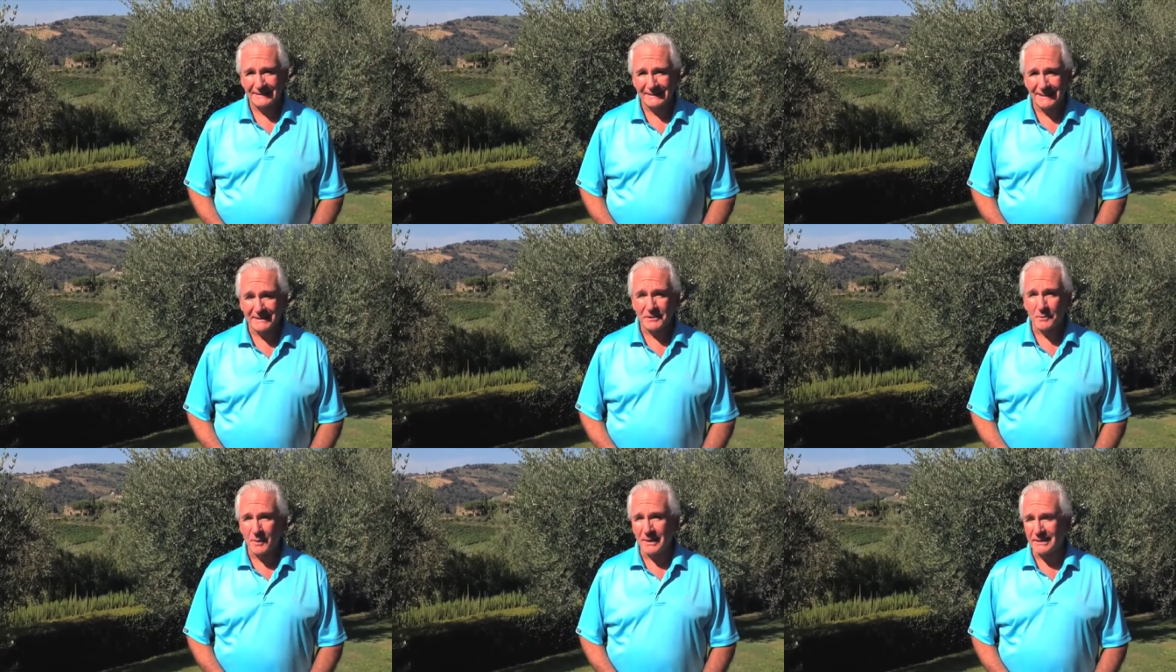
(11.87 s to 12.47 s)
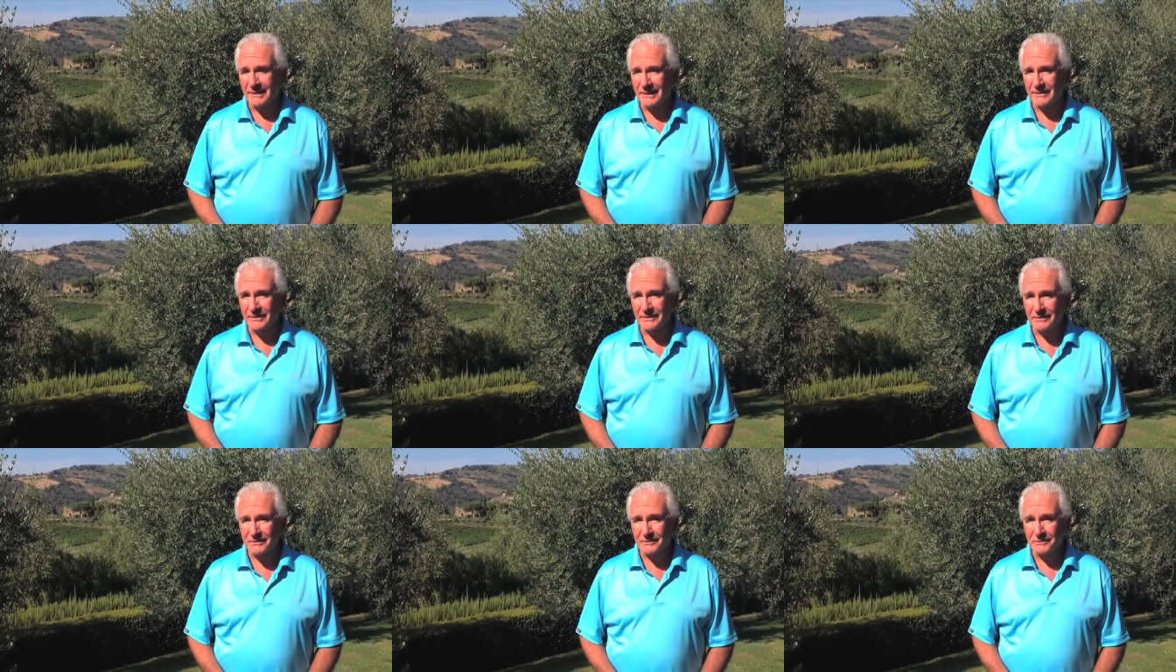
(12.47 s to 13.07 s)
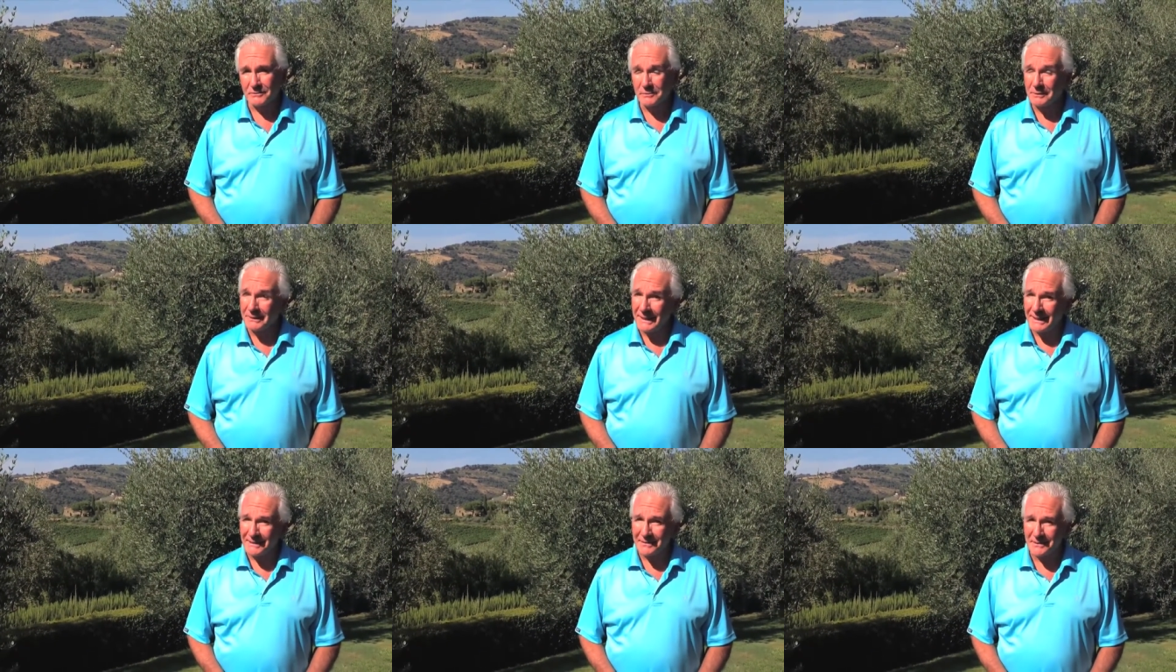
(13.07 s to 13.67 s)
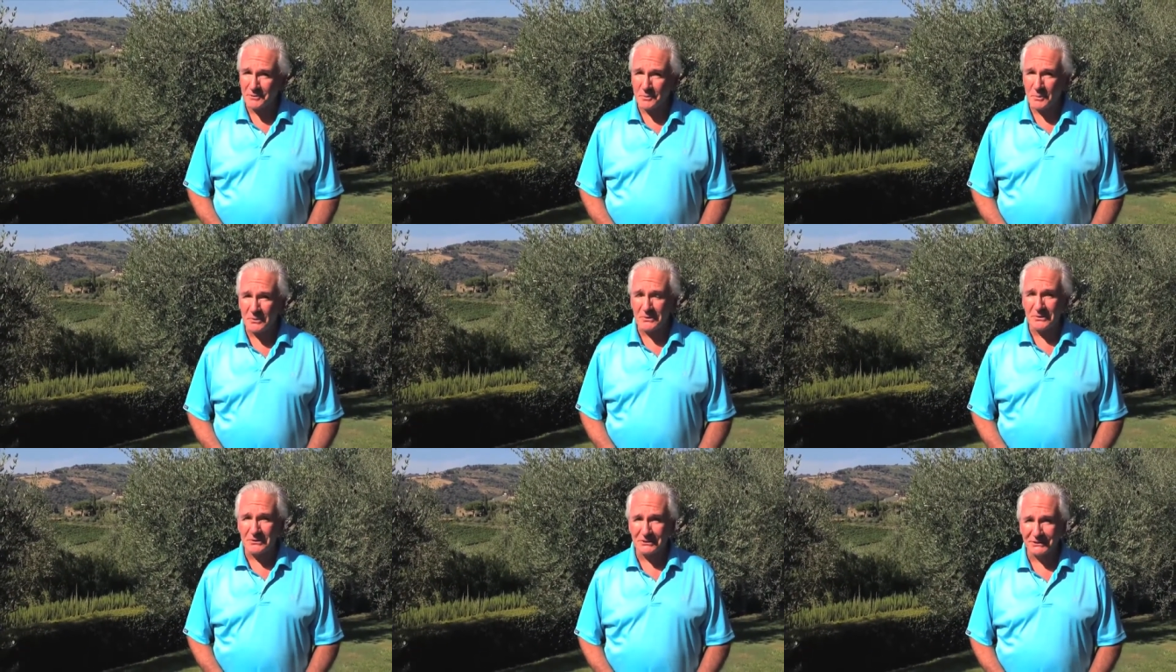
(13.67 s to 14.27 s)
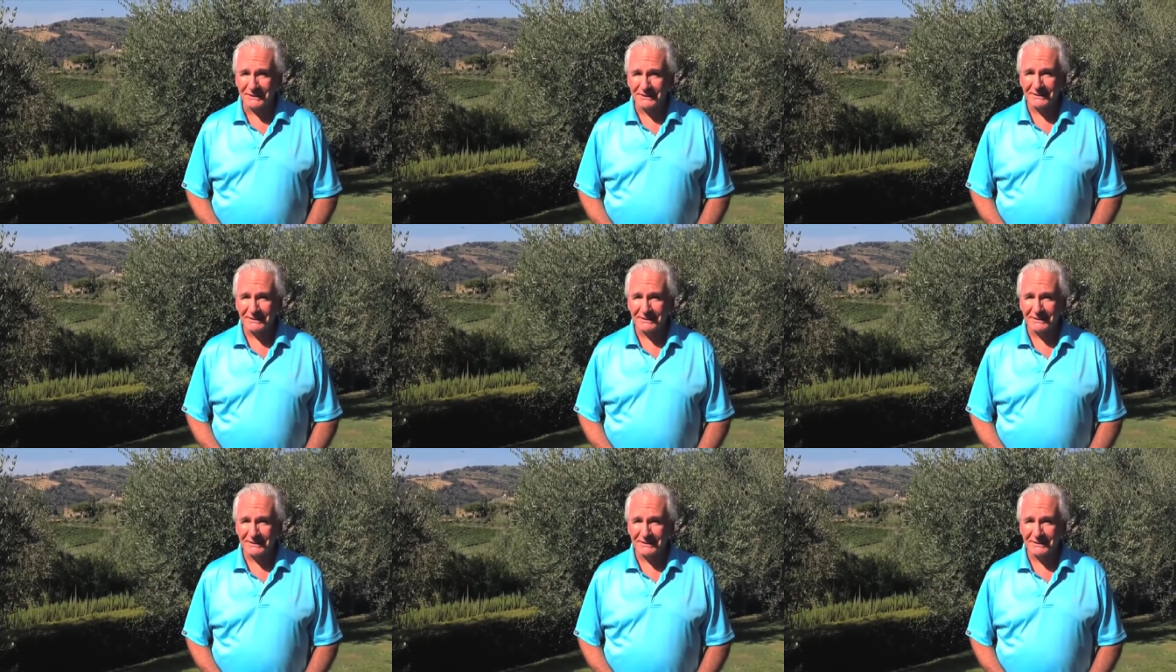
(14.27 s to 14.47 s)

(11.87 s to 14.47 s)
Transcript: It's a wine that's truly out of this world.